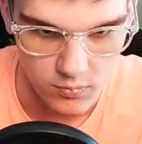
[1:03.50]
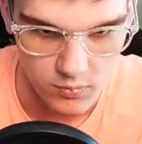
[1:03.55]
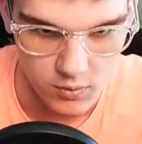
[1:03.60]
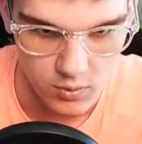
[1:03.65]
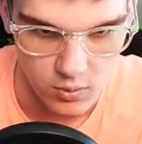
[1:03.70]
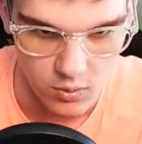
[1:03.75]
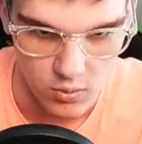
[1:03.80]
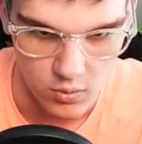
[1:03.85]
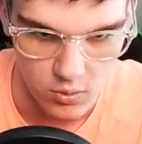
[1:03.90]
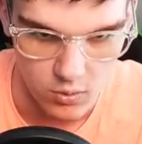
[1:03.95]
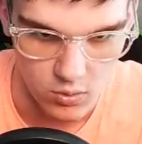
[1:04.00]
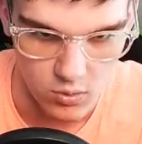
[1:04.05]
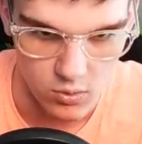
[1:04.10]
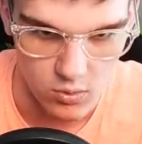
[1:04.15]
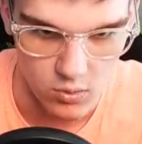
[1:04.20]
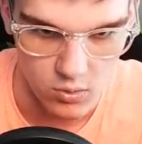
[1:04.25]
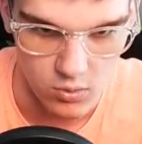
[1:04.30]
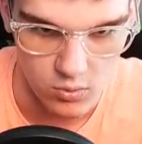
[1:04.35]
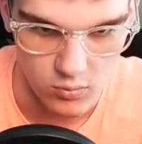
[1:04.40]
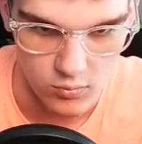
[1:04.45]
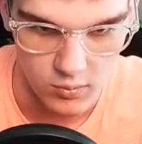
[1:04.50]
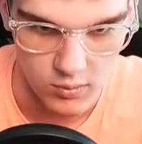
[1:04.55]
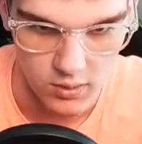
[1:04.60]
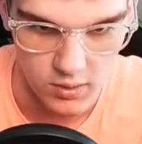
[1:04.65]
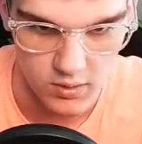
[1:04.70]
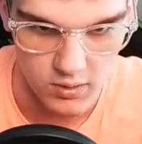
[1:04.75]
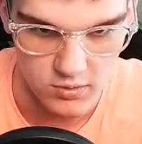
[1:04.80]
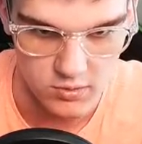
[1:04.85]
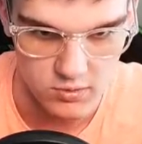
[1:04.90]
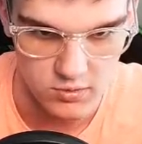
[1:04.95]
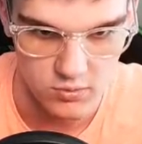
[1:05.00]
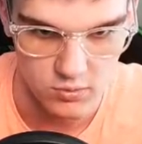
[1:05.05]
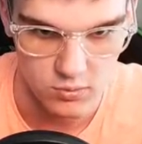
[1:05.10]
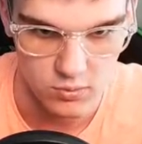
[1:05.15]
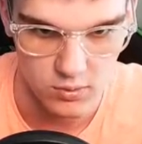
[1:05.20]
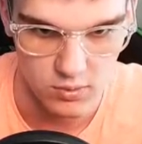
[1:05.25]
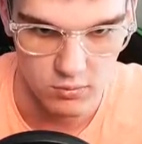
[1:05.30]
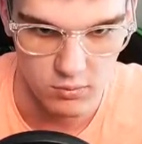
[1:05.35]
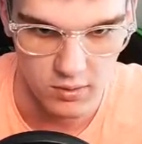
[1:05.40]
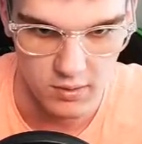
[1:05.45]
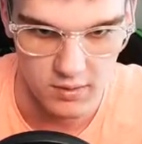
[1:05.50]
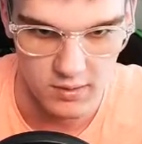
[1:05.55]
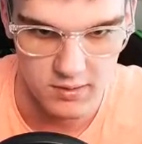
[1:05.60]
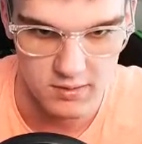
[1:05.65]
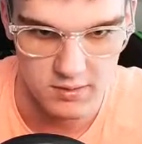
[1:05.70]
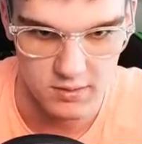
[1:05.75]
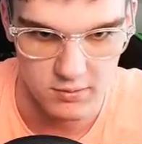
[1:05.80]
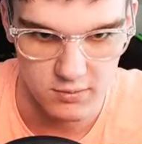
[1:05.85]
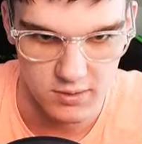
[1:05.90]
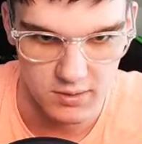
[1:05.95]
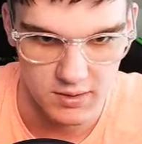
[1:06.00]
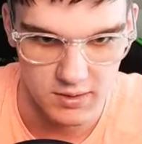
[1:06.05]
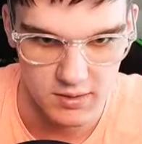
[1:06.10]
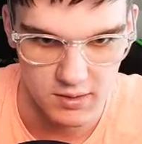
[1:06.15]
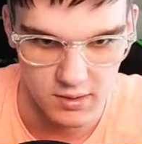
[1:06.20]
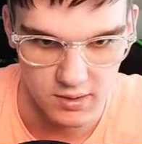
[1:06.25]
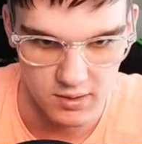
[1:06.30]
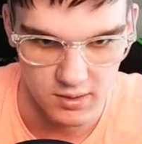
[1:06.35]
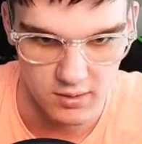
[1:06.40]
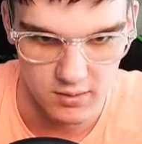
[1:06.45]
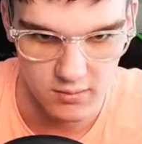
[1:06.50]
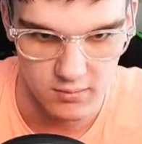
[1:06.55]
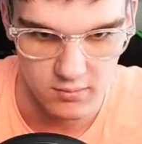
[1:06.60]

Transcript: Or we can also do agree, disagree, like